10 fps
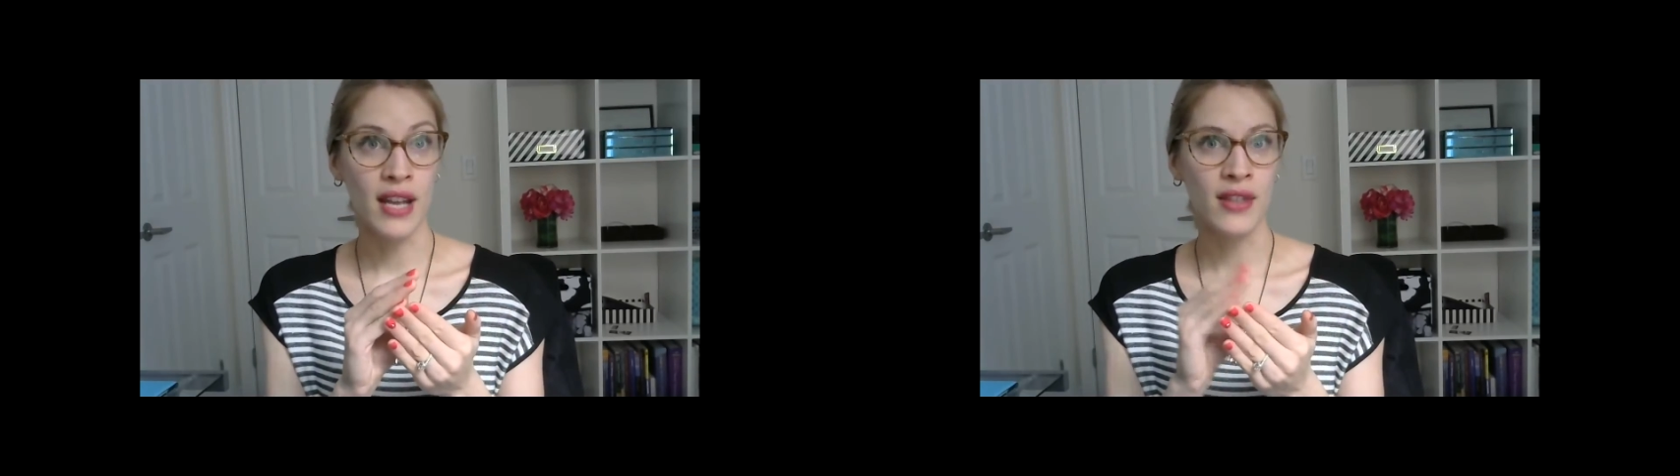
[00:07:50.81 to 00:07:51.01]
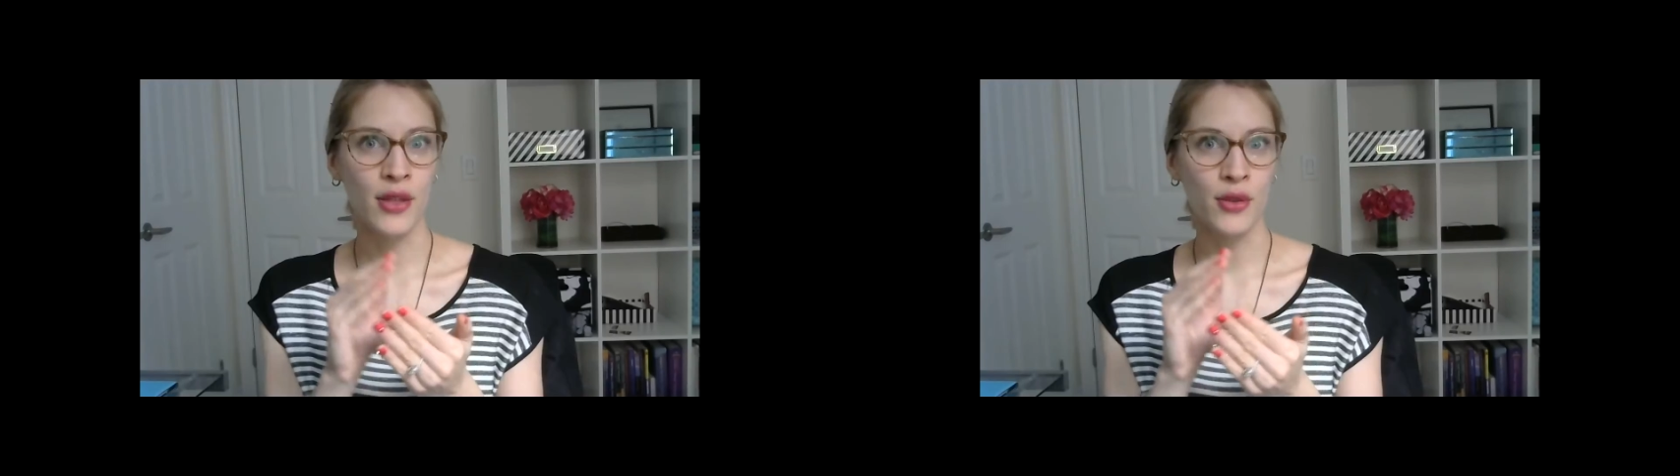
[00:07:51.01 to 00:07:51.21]

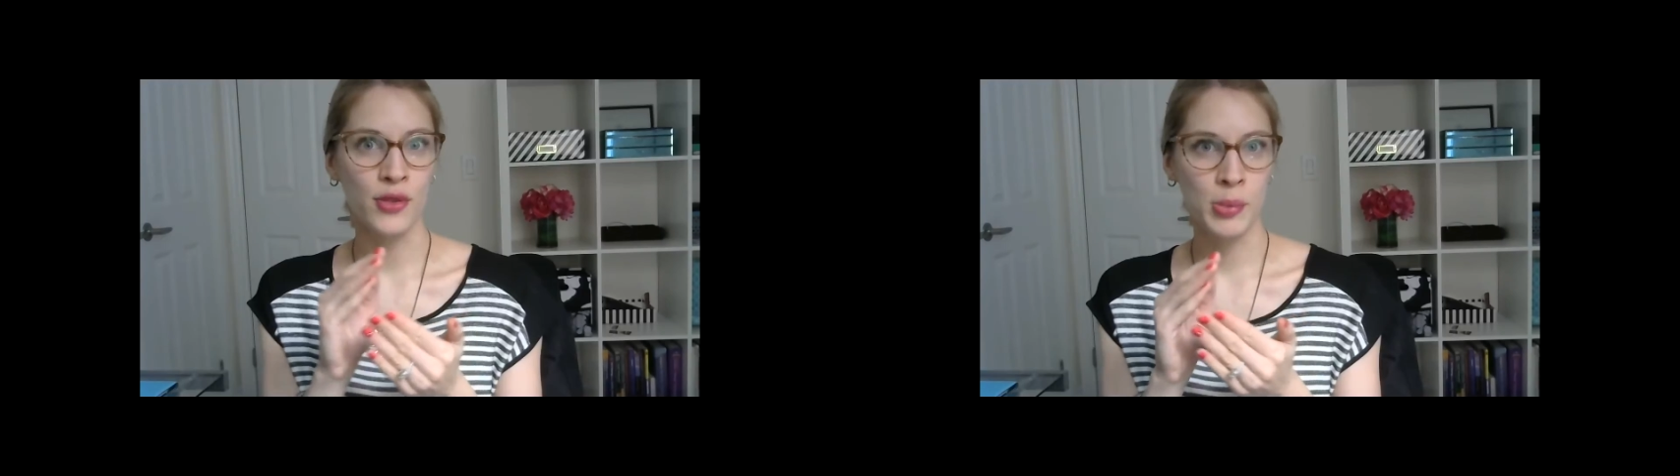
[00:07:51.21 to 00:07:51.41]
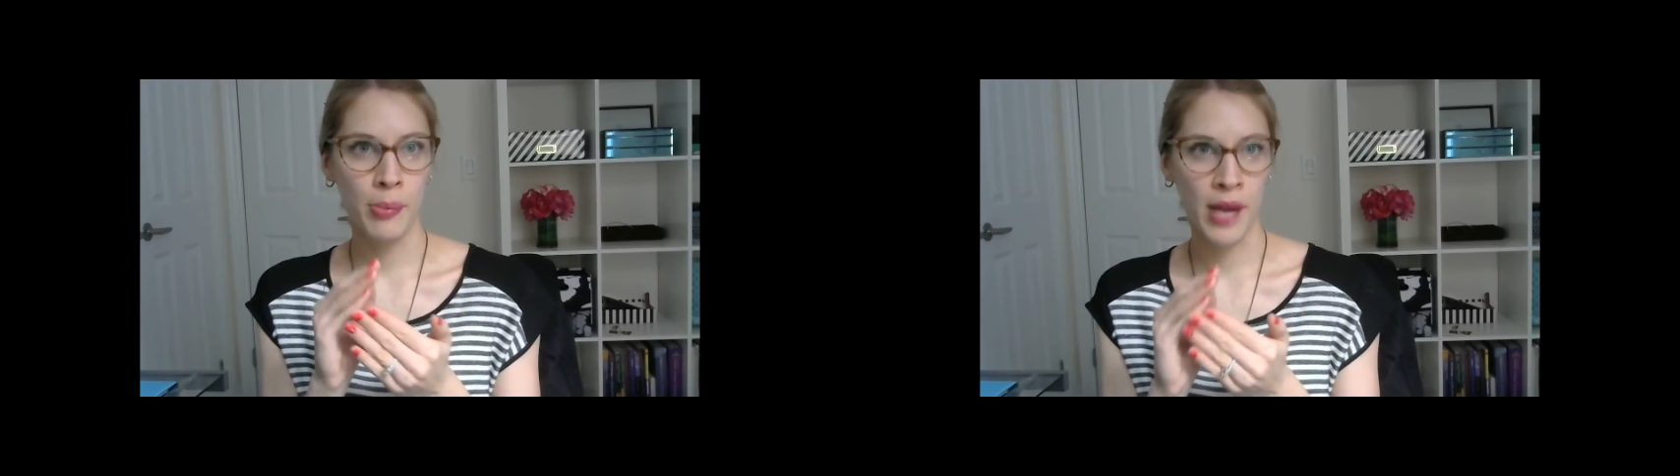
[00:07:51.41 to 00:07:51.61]
and then
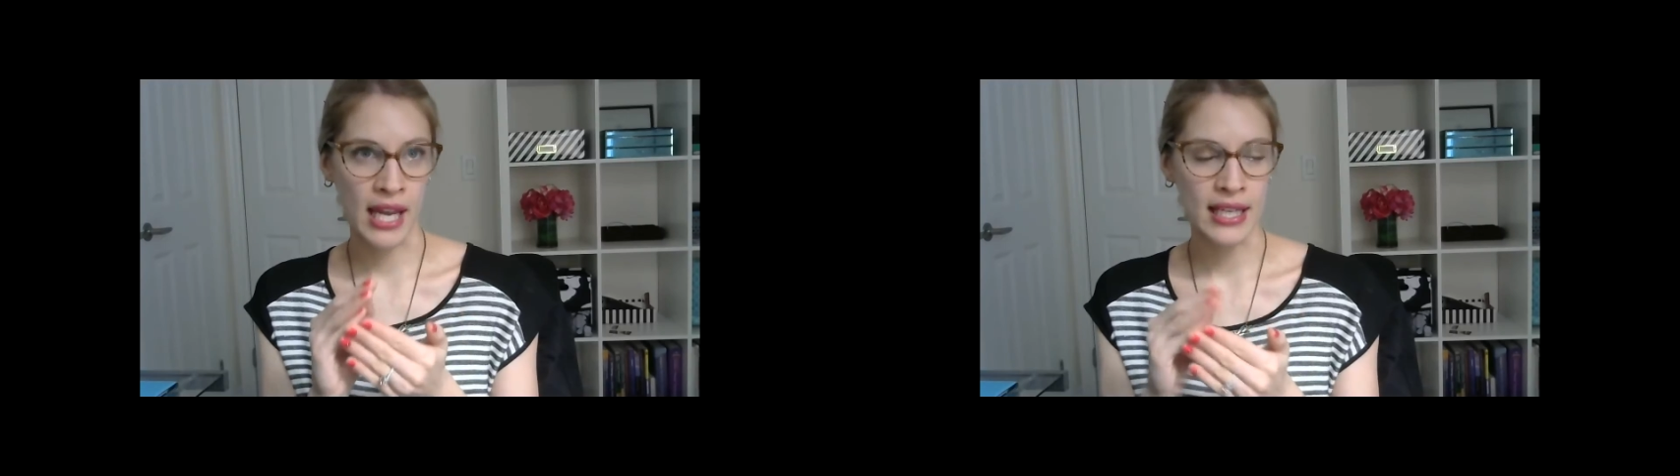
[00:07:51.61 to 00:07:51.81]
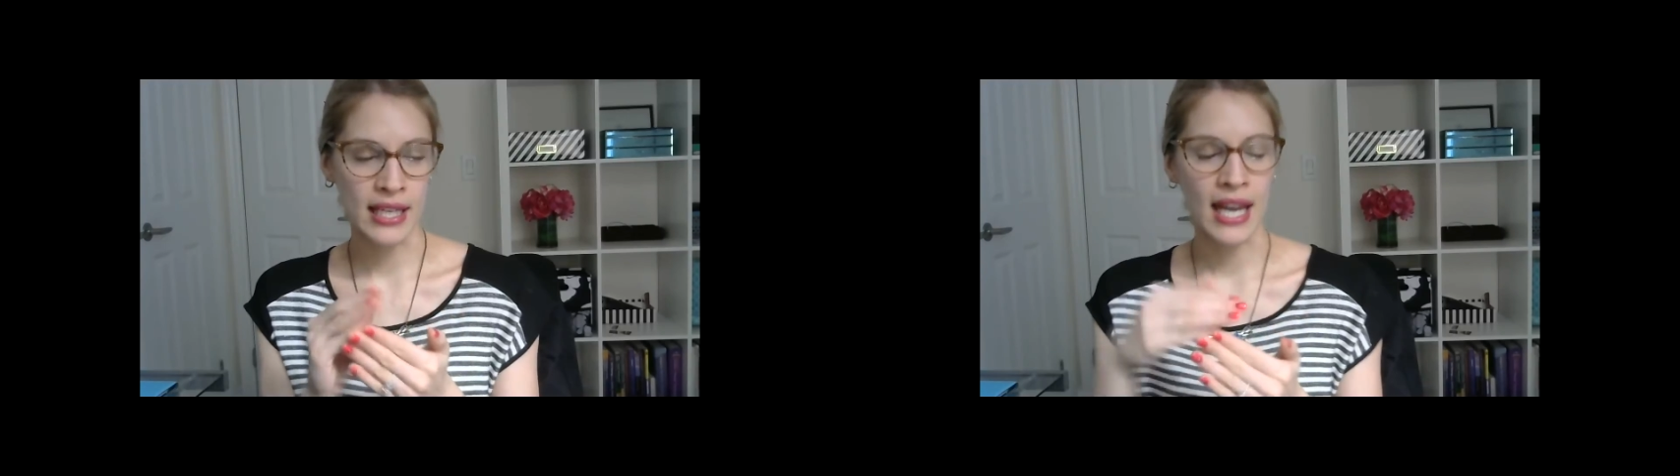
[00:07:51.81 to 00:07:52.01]
there's pink,